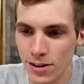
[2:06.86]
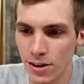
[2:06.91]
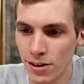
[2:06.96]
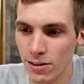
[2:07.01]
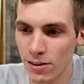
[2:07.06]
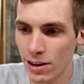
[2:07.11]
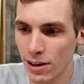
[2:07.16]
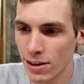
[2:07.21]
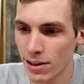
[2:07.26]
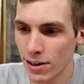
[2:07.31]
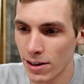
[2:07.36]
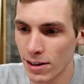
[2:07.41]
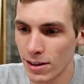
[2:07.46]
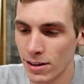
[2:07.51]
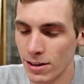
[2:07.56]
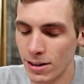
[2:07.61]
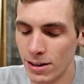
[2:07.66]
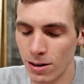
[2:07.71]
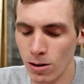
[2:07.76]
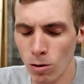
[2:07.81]
Dalton, I
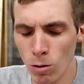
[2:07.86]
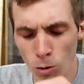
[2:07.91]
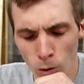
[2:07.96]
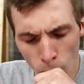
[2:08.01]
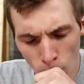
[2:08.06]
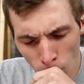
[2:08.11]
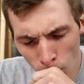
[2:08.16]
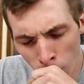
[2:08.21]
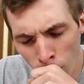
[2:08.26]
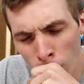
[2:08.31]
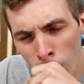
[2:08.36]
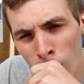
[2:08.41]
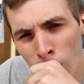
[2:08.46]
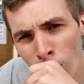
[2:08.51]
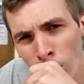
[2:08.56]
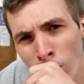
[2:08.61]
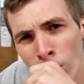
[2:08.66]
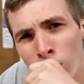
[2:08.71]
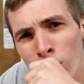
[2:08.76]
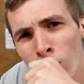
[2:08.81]

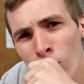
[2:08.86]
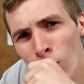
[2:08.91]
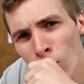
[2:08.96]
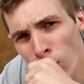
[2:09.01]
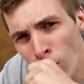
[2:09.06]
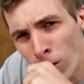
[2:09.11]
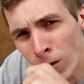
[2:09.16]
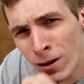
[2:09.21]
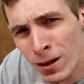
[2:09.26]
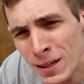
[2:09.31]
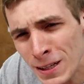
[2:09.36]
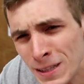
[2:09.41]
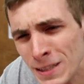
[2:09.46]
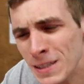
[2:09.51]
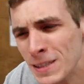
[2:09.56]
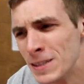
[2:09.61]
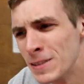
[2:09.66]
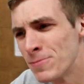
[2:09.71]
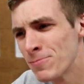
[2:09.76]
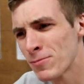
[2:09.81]
thought...
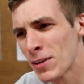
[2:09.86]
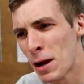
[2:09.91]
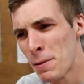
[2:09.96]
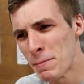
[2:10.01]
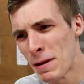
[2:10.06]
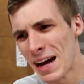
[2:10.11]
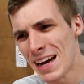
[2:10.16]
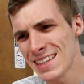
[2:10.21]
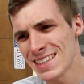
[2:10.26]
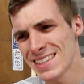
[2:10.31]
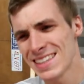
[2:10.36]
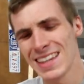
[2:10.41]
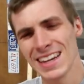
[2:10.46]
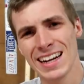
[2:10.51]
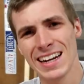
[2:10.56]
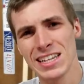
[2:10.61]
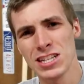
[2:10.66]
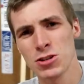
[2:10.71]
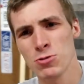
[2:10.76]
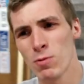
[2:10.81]
I'm not
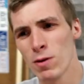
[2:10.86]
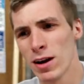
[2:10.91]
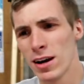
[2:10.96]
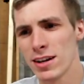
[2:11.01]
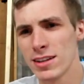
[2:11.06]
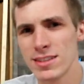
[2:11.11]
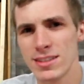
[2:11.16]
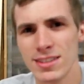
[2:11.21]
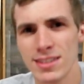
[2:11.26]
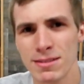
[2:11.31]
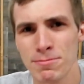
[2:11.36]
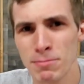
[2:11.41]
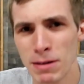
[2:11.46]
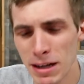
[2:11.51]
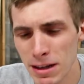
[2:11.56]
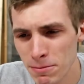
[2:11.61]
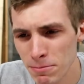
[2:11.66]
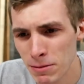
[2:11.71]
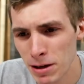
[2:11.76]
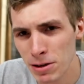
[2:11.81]
sick, I swear, it's just
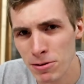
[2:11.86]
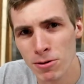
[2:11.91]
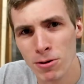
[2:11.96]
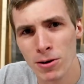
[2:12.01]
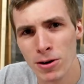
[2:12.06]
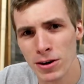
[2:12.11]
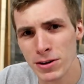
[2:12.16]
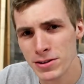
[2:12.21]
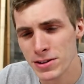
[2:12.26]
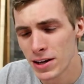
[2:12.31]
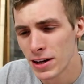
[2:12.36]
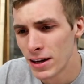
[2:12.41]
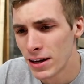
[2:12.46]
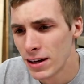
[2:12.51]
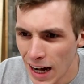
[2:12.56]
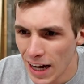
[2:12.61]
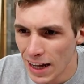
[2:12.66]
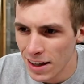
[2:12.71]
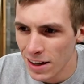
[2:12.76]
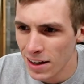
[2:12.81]
my throat hurts.
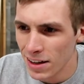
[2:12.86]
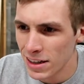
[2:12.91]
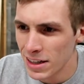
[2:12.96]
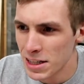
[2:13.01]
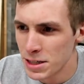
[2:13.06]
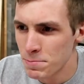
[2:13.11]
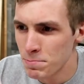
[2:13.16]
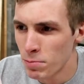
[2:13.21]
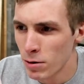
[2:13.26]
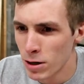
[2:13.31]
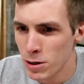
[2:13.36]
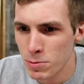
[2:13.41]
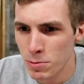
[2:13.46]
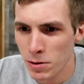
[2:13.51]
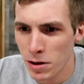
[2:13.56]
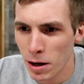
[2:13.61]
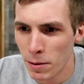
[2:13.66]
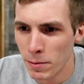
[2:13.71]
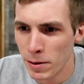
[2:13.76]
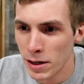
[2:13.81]
I thought these books
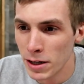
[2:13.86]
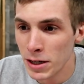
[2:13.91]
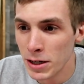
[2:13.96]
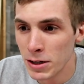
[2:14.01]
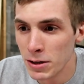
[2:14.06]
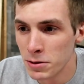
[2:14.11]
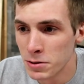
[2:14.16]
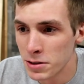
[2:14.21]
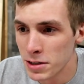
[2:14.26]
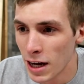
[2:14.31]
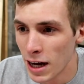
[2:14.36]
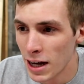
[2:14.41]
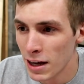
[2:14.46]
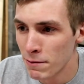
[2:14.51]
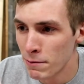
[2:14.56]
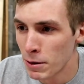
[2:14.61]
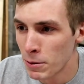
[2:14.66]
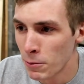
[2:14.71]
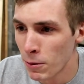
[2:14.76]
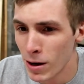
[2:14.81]
would come into use. I
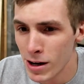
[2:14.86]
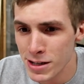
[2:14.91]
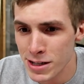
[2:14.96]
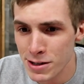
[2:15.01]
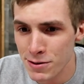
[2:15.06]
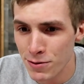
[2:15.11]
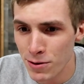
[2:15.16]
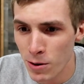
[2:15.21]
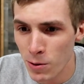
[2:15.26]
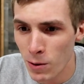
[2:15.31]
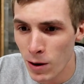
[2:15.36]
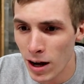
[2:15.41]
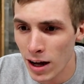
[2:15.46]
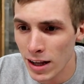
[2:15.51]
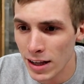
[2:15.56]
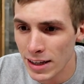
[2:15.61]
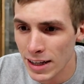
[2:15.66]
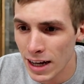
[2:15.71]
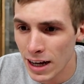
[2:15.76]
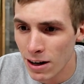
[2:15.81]
have been watching for a
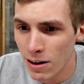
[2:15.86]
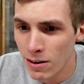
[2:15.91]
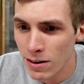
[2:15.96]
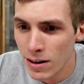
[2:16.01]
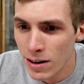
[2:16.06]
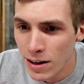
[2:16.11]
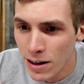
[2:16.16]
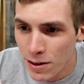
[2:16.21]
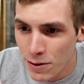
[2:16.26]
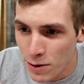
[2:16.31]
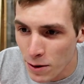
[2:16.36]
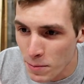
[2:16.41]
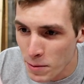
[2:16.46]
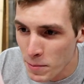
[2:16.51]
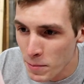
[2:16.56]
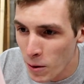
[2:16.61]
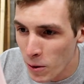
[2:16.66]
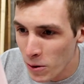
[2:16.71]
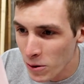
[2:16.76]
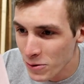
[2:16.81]
while now, from the
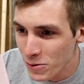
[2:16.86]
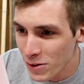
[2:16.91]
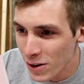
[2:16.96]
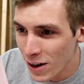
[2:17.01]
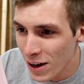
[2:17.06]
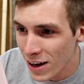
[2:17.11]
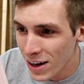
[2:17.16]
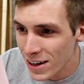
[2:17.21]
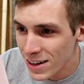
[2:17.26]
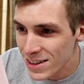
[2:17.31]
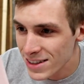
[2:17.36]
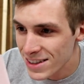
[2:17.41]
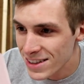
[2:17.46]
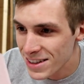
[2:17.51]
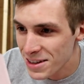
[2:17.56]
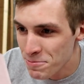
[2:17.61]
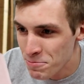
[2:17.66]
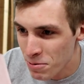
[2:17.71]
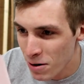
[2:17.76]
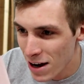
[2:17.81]
moto vlogs
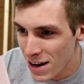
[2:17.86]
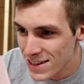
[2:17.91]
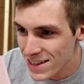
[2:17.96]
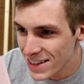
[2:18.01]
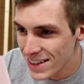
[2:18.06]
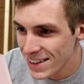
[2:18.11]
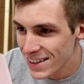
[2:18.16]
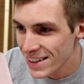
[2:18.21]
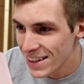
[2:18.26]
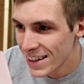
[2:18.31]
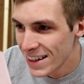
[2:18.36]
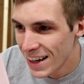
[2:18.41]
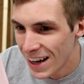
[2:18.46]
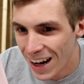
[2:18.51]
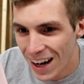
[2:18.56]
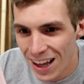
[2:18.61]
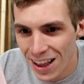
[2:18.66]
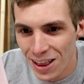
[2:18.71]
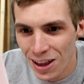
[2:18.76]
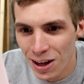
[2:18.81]
to present.
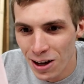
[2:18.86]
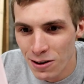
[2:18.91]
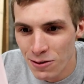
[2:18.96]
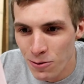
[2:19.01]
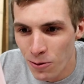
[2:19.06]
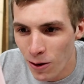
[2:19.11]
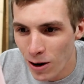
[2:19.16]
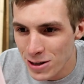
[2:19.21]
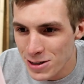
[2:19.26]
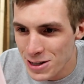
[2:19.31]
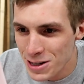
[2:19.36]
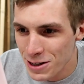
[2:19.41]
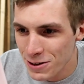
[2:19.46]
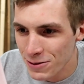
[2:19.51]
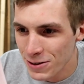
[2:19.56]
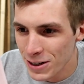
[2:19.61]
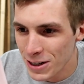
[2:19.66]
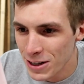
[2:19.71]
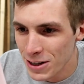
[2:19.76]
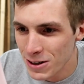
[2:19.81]
I love watching your
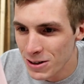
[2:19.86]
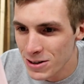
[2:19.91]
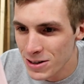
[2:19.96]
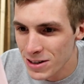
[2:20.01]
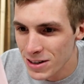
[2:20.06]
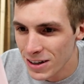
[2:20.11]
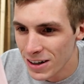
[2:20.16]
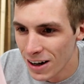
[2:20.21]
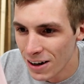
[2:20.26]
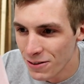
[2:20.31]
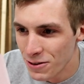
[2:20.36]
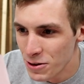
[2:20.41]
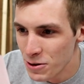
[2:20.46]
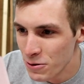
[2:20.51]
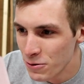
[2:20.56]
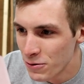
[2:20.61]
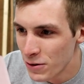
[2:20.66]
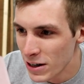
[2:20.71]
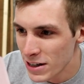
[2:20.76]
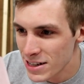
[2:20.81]
videos of
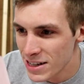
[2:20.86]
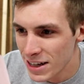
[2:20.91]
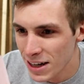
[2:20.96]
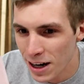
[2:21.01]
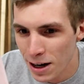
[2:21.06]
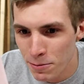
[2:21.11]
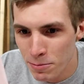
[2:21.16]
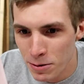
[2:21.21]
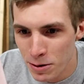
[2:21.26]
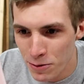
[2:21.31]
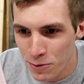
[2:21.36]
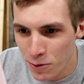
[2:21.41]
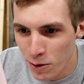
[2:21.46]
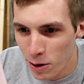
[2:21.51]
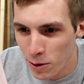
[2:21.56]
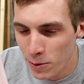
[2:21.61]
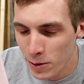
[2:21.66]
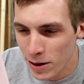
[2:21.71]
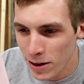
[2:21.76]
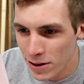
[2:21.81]
you fixing up your
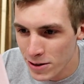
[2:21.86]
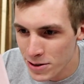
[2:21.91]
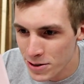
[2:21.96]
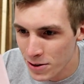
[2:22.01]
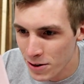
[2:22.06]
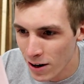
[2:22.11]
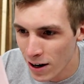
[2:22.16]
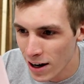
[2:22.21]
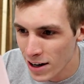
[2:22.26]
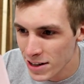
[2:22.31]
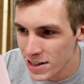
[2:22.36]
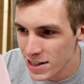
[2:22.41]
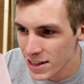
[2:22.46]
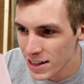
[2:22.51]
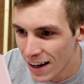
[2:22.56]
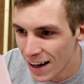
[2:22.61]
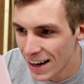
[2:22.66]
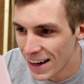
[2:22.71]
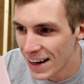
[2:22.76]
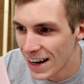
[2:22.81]
four-wheeler's crush
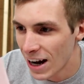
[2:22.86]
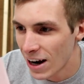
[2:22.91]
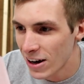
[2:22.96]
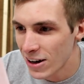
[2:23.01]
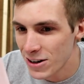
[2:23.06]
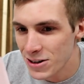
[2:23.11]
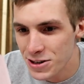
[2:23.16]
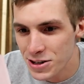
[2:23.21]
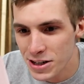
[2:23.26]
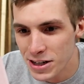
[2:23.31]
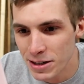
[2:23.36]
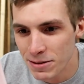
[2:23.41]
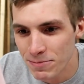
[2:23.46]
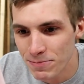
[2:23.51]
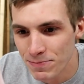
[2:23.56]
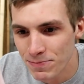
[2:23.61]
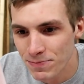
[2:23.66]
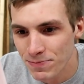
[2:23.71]
and now your Jeep.